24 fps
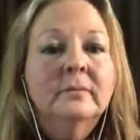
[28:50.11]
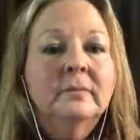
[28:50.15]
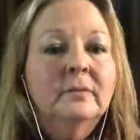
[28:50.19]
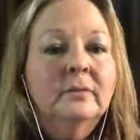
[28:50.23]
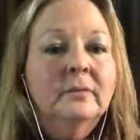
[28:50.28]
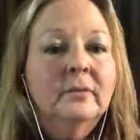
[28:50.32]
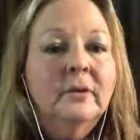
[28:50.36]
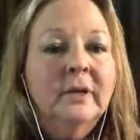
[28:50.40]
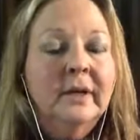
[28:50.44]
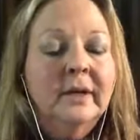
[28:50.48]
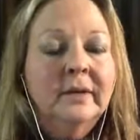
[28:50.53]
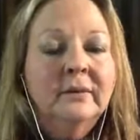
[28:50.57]

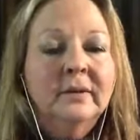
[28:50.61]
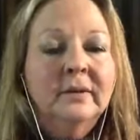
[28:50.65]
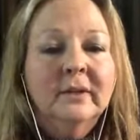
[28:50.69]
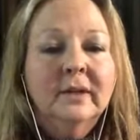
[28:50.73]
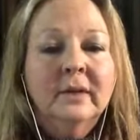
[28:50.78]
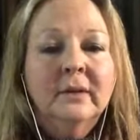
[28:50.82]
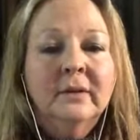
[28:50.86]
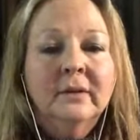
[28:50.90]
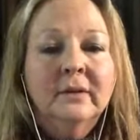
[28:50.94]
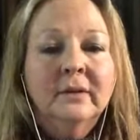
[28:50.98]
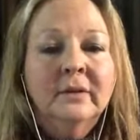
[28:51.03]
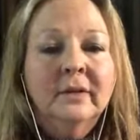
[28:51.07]
right? Without
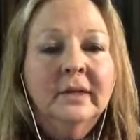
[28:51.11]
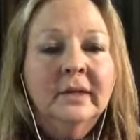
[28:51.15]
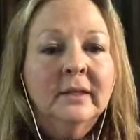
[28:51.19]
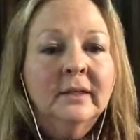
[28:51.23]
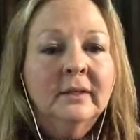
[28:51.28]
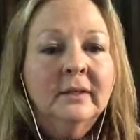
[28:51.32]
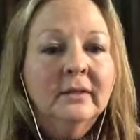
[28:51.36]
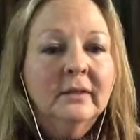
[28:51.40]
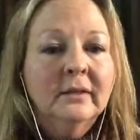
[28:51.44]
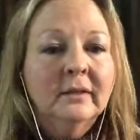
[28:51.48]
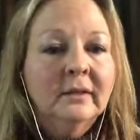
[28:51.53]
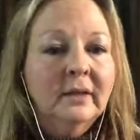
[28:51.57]
going
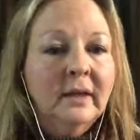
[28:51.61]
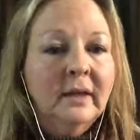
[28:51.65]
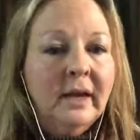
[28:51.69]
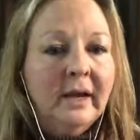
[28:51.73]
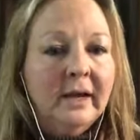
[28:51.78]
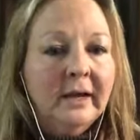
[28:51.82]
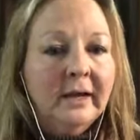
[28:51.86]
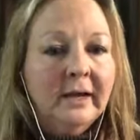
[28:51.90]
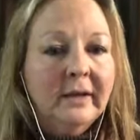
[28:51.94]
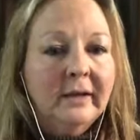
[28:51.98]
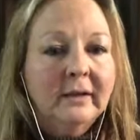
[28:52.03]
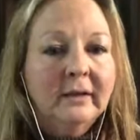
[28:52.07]
into lying